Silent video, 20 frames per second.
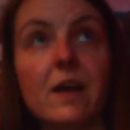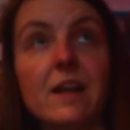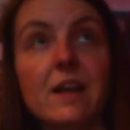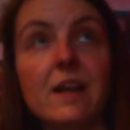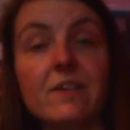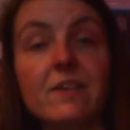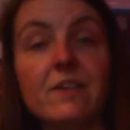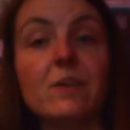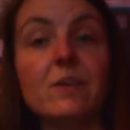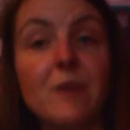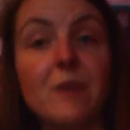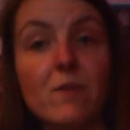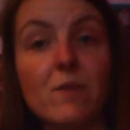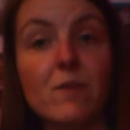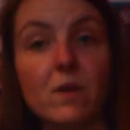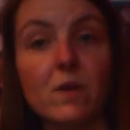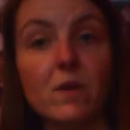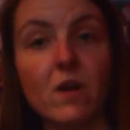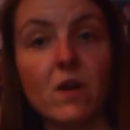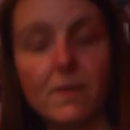I literally only
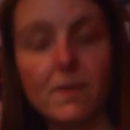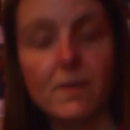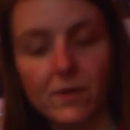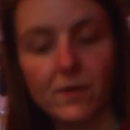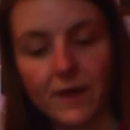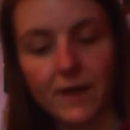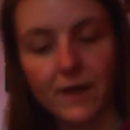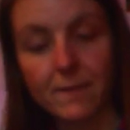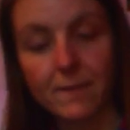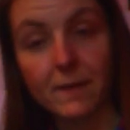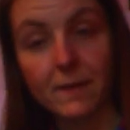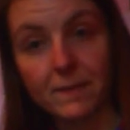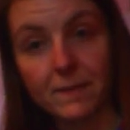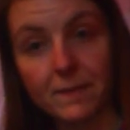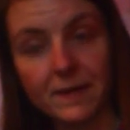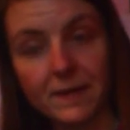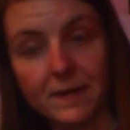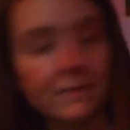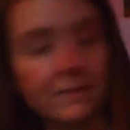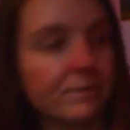have one Harry Potter item, by
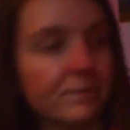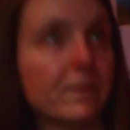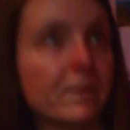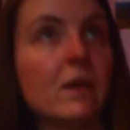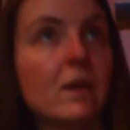the way.